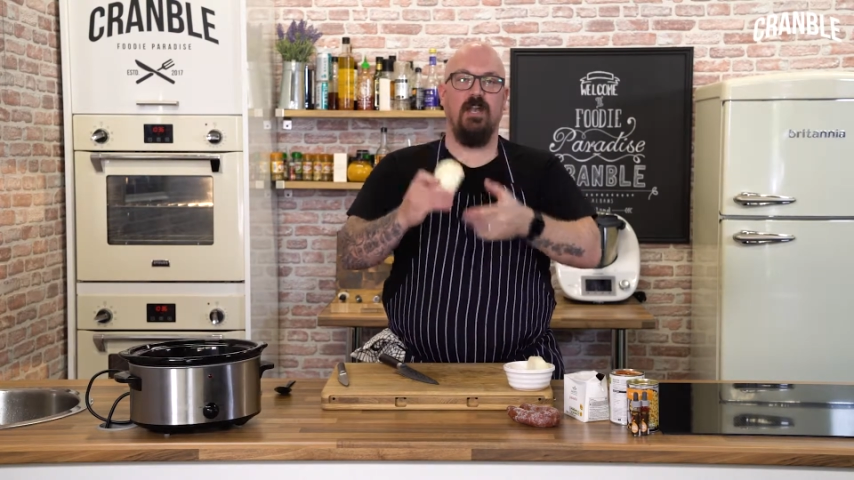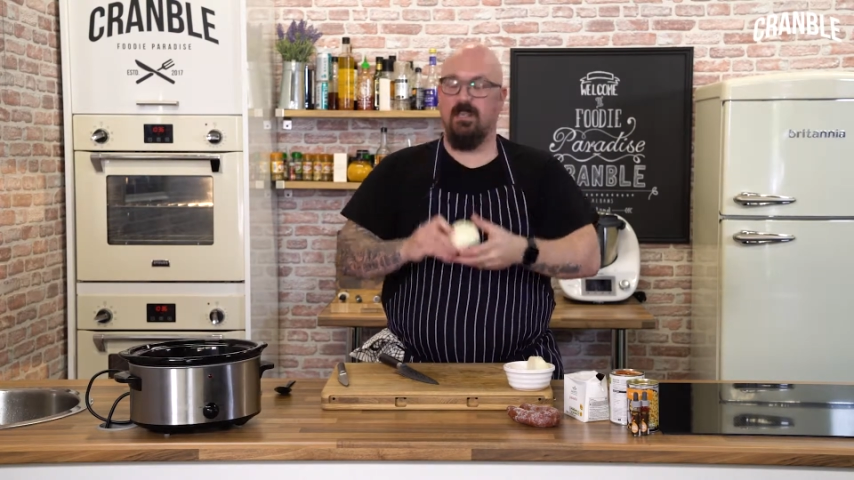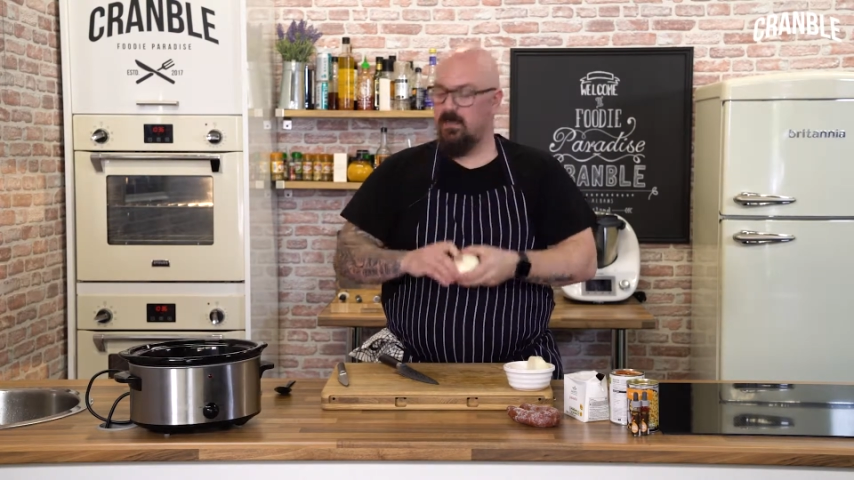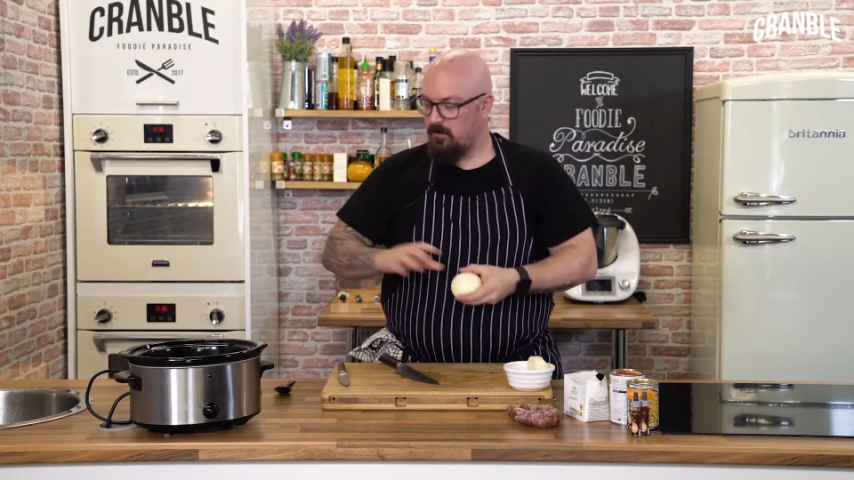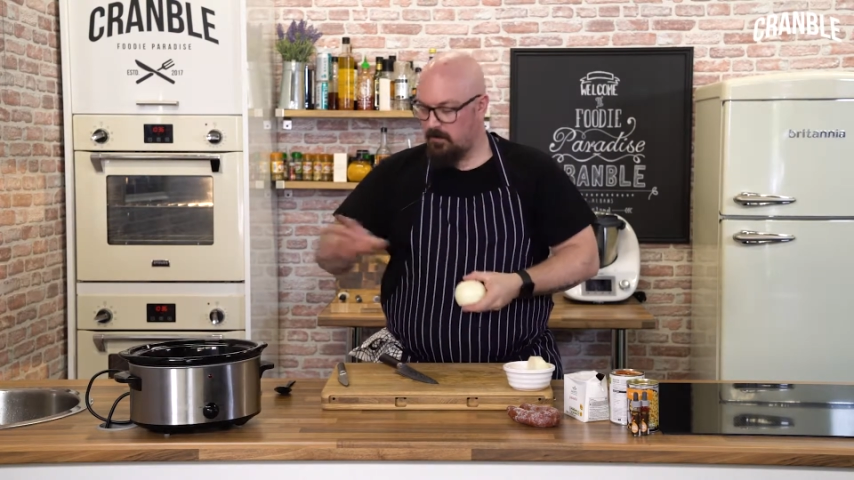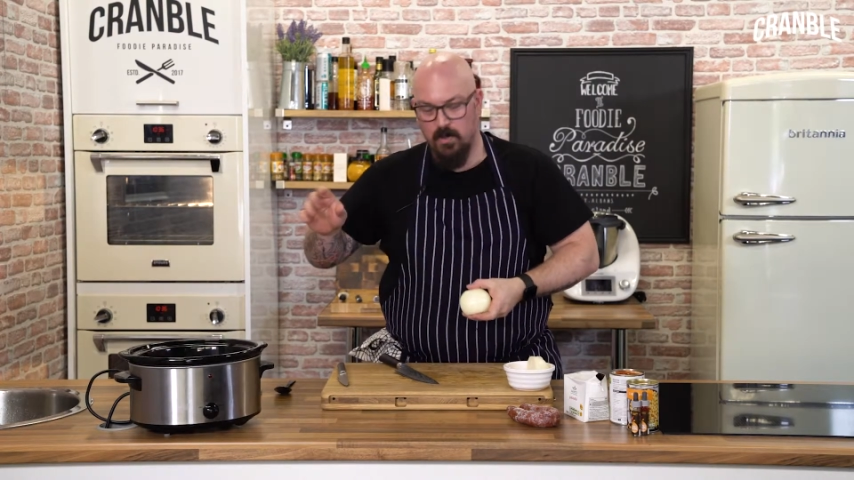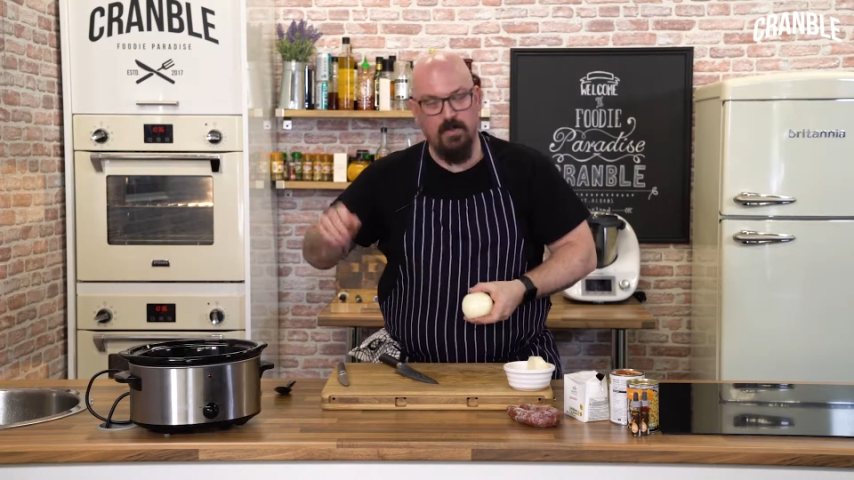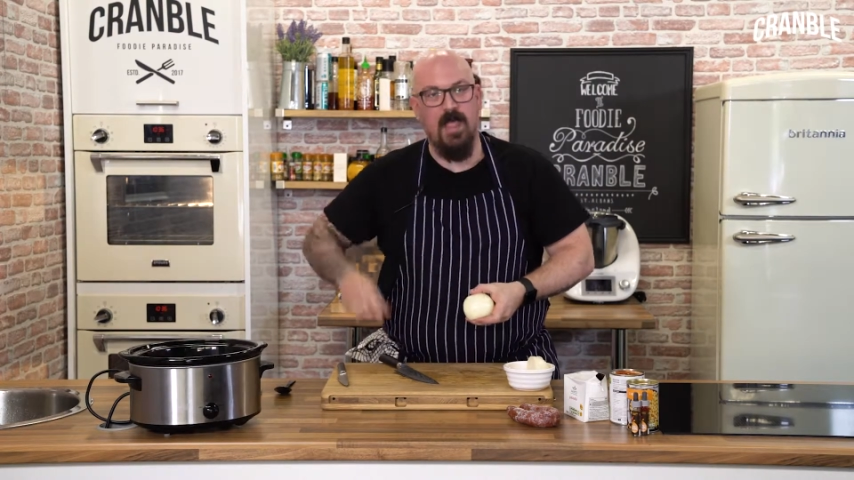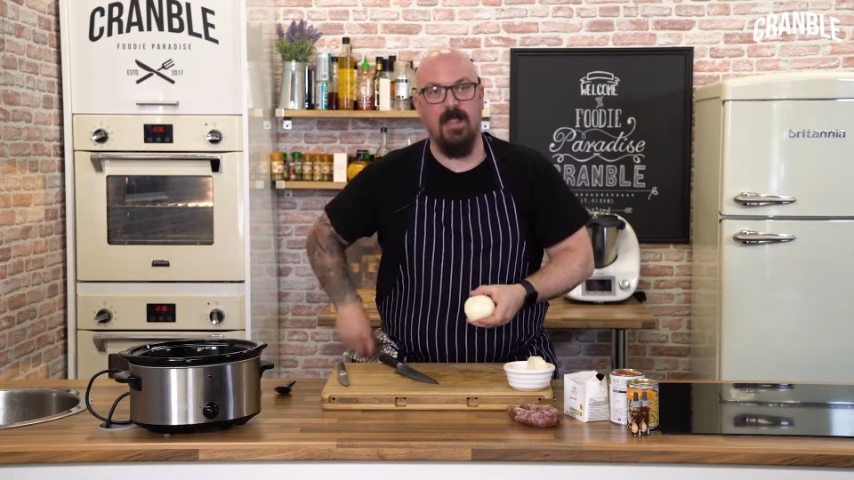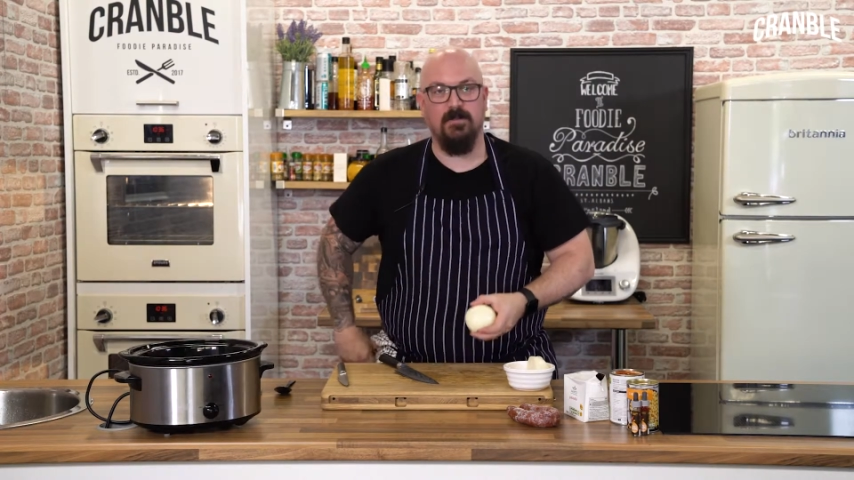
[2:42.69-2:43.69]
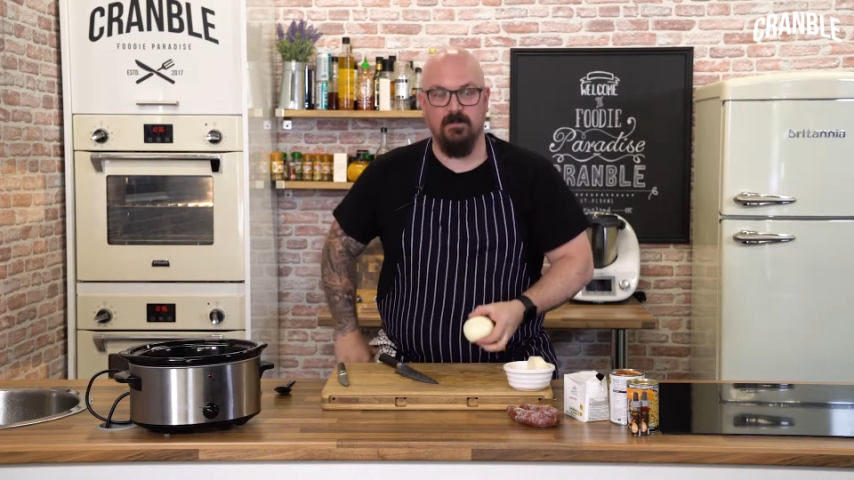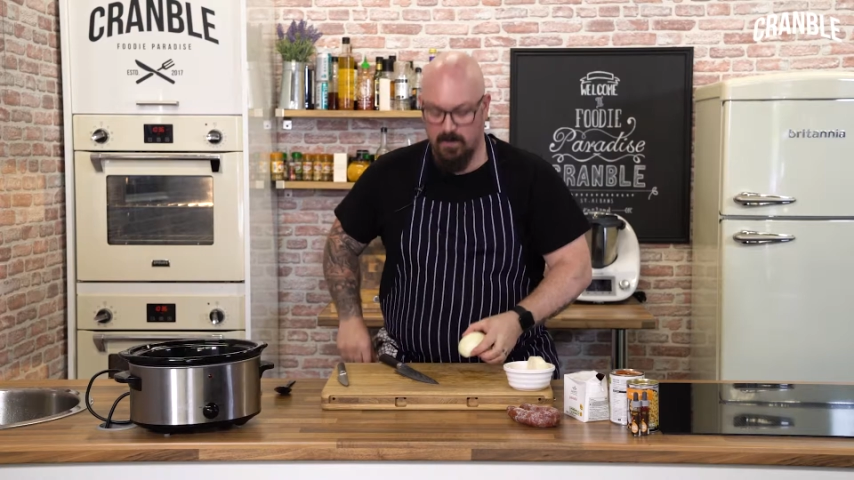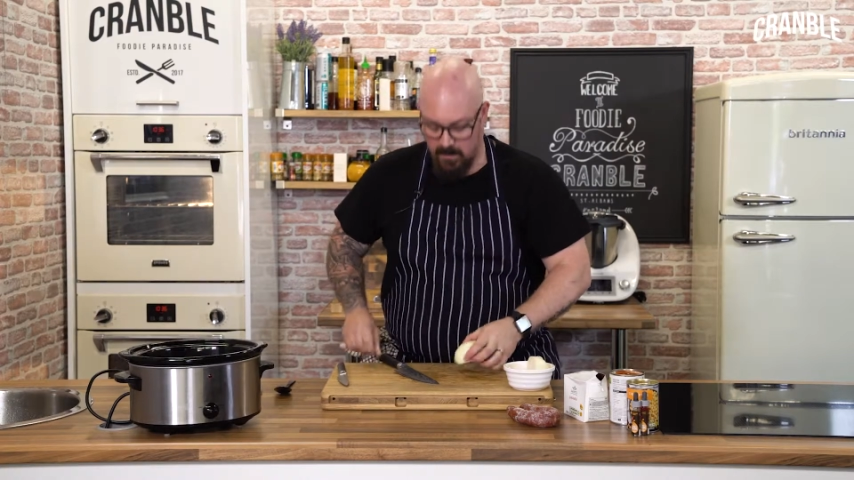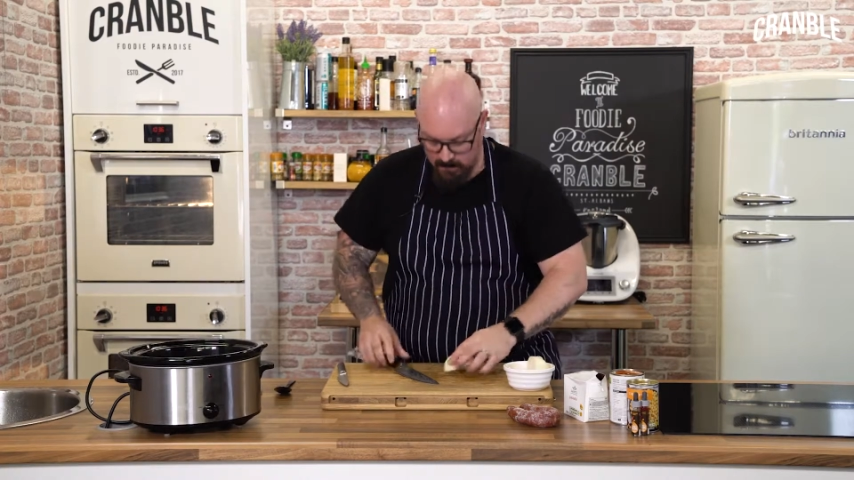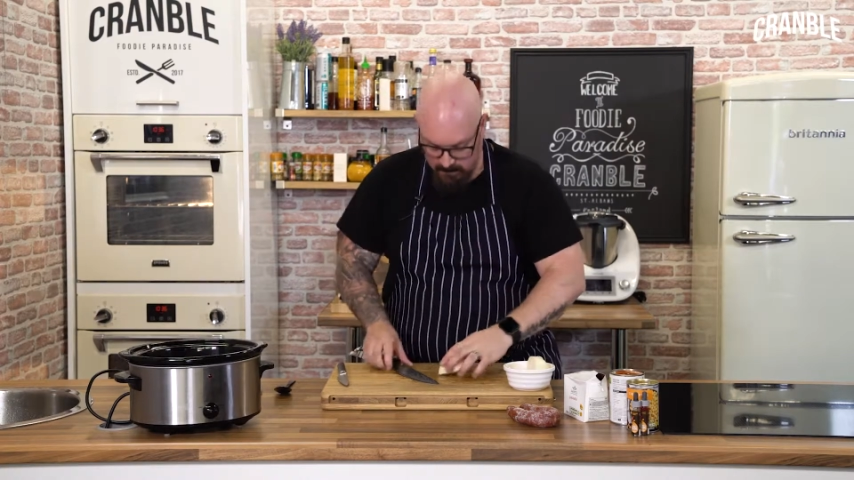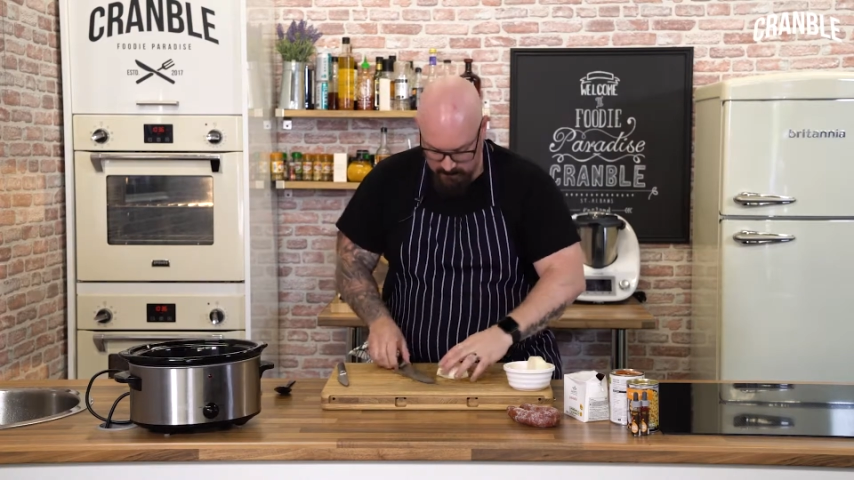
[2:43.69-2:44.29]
onion, put that in as well.